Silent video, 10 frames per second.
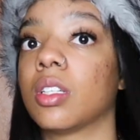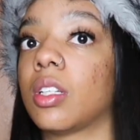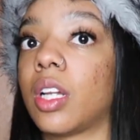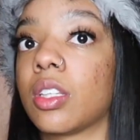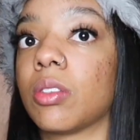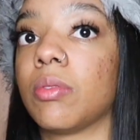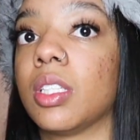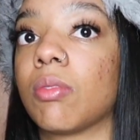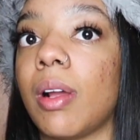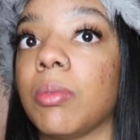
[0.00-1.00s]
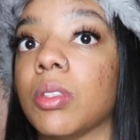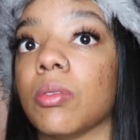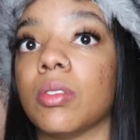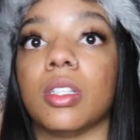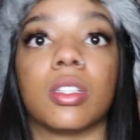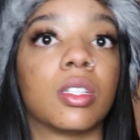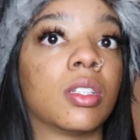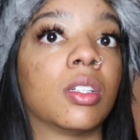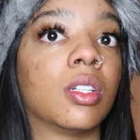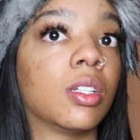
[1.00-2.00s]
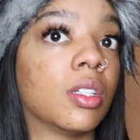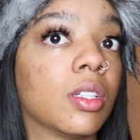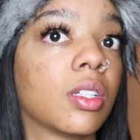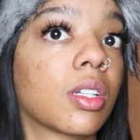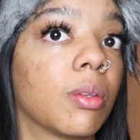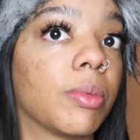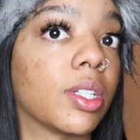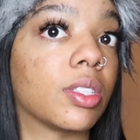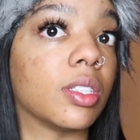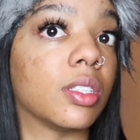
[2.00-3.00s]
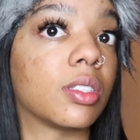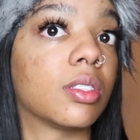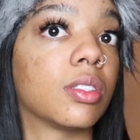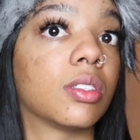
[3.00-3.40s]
Like 3 swipes through, look. Compared to this.